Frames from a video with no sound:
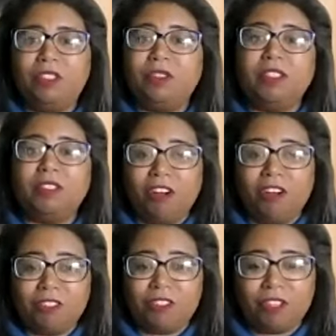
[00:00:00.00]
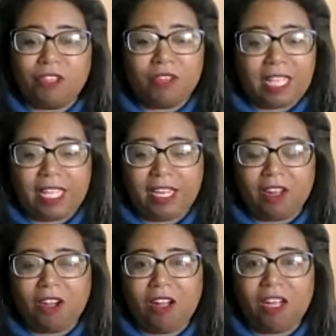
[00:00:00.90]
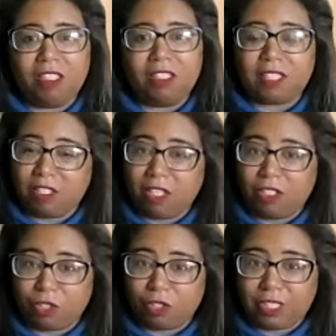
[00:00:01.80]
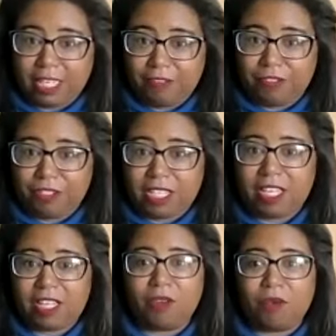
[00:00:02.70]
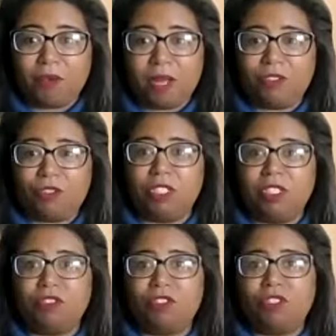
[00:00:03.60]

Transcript: You can also hit on psychological safety questions.